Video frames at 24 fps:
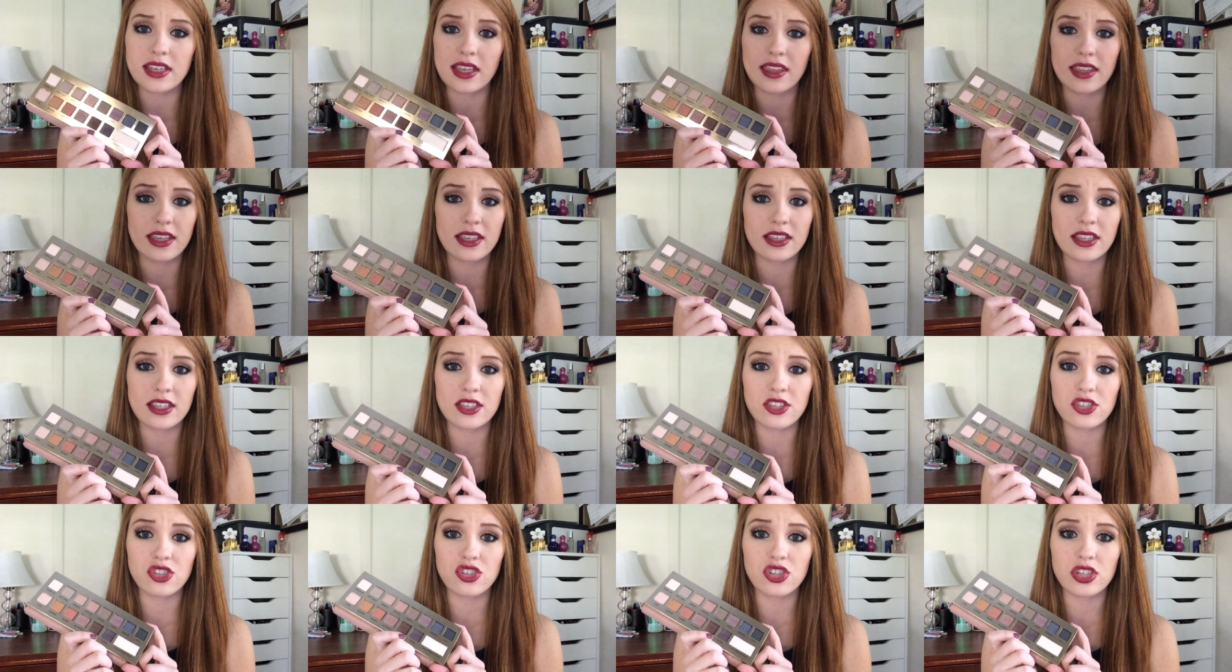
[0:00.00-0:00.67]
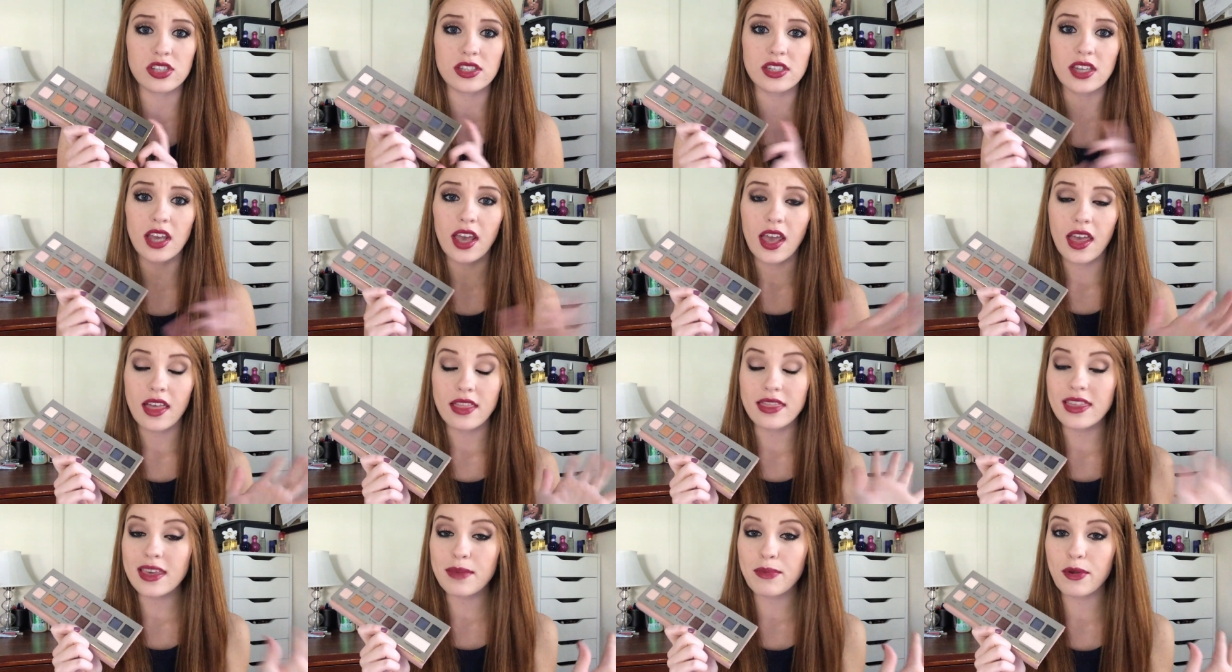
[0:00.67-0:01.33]
I think this is just
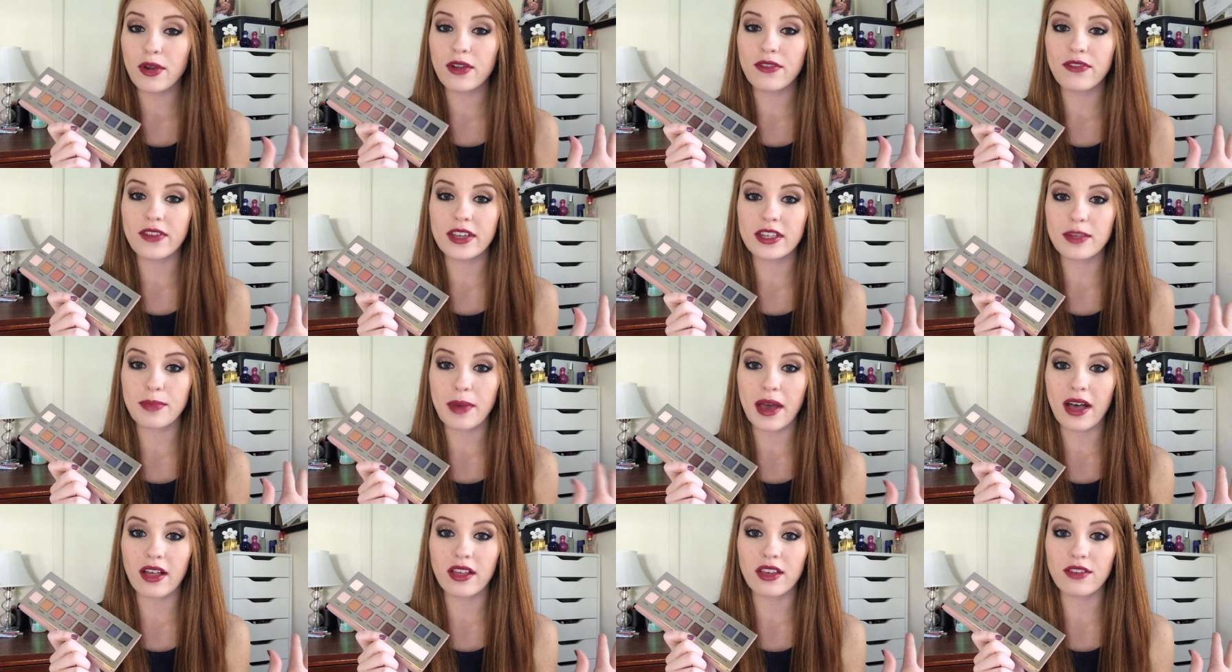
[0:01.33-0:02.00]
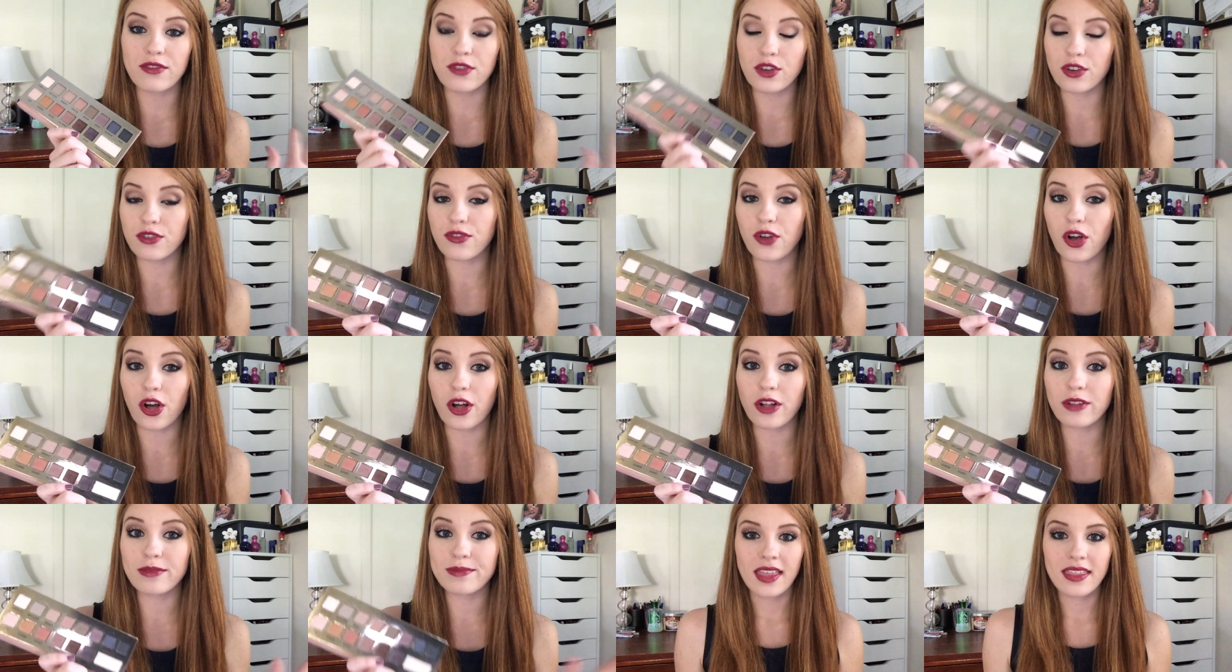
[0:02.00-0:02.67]
the perfect palette for
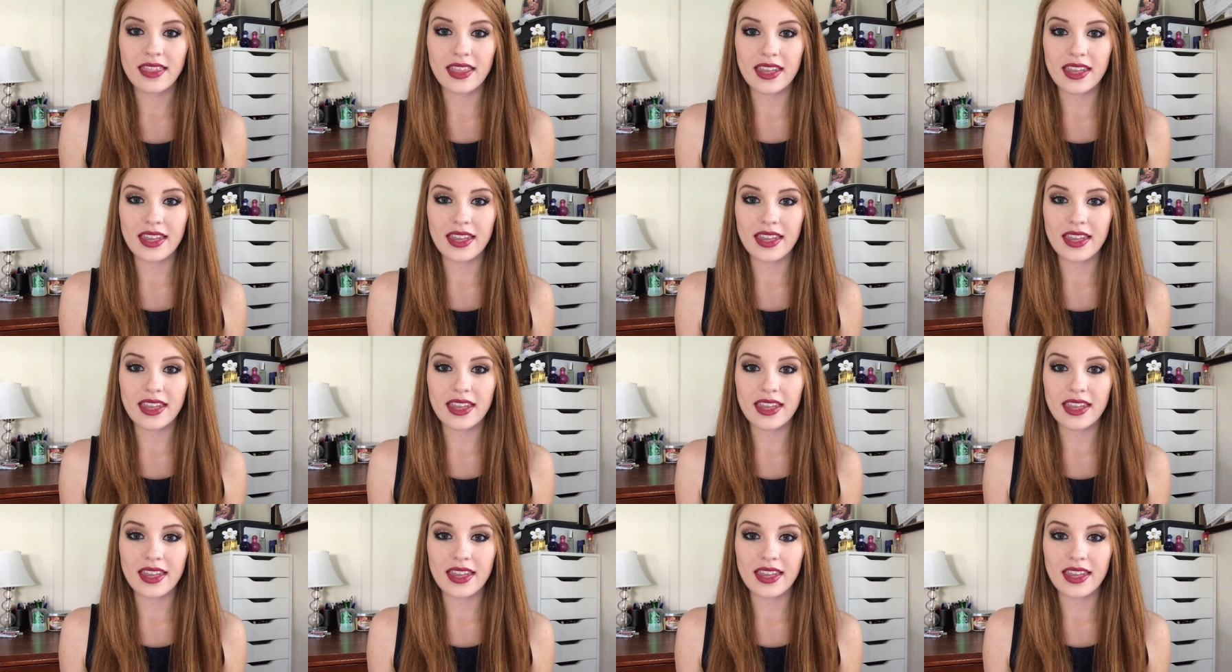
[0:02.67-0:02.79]
fall.